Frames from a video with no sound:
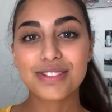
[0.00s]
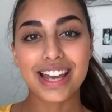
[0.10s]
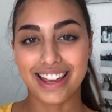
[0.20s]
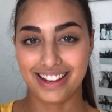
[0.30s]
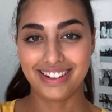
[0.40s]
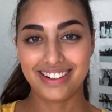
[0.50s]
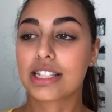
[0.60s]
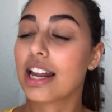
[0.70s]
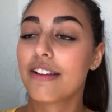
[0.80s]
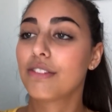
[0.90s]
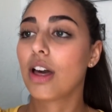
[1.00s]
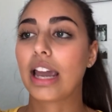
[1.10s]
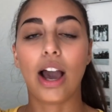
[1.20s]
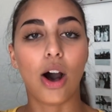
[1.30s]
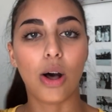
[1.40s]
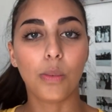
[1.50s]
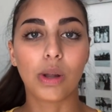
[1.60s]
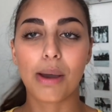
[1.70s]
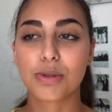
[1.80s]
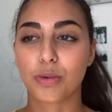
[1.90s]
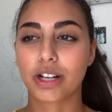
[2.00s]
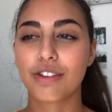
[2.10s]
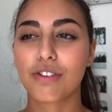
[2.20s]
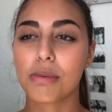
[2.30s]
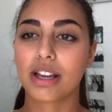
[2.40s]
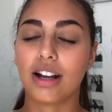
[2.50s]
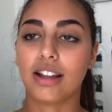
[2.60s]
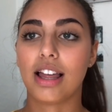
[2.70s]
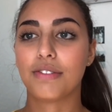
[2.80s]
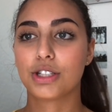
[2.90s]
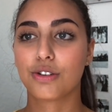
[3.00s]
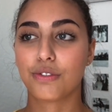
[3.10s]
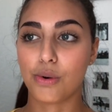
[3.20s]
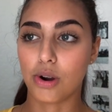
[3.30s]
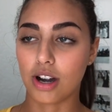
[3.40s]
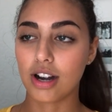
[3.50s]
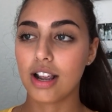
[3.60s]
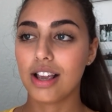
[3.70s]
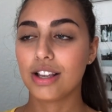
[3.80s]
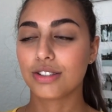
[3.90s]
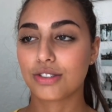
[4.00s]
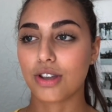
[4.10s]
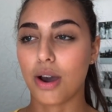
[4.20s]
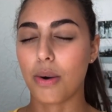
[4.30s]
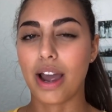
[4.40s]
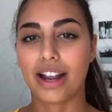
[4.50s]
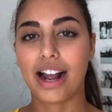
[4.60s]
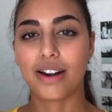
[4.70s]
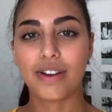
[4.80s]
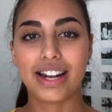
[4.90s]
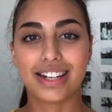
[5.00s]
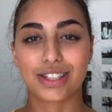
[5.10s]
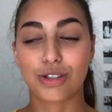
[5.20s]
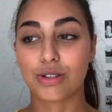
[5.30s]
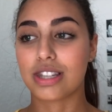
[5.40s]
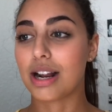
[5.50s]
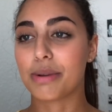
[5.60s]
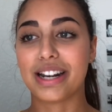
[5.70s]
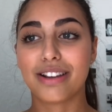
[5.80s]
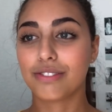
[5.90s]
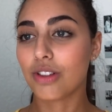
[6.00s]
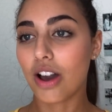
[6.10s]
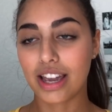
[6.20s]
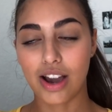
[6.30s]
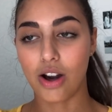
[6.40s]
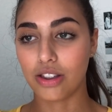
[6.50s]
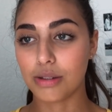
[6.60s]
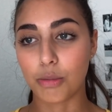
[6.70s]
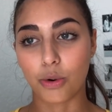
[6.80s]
5.10, because I didn't vlog at all. Well, I was working from like 11 to 4, so I kind of had an excuse there, but I didn't vlog at all in the